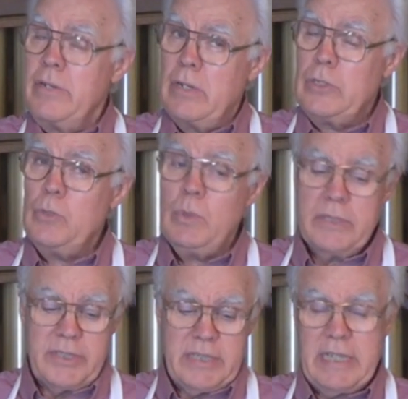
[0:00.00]
Now, you
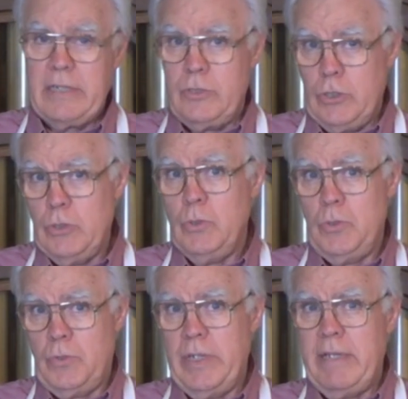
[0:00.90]
will see 2,
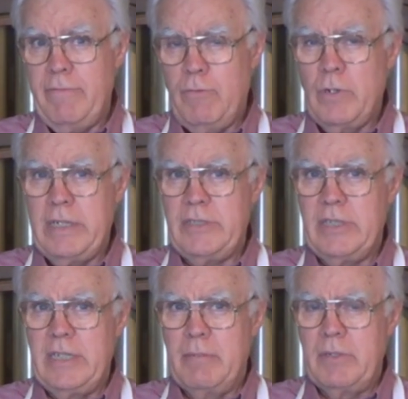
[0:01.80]
3, and 4
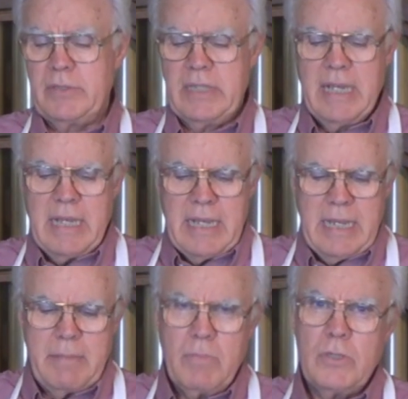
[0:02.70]
digit numbers.
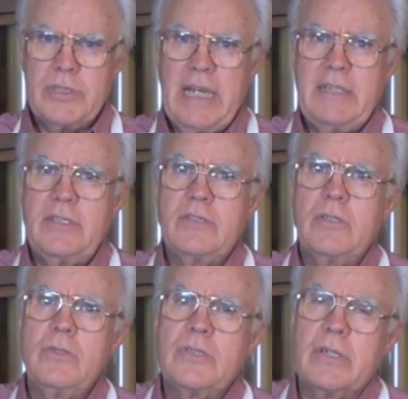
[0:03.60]
In most cases,
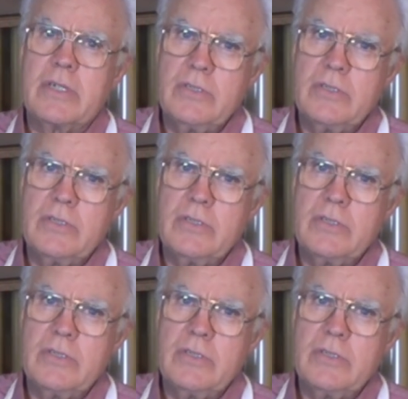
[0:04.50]
those are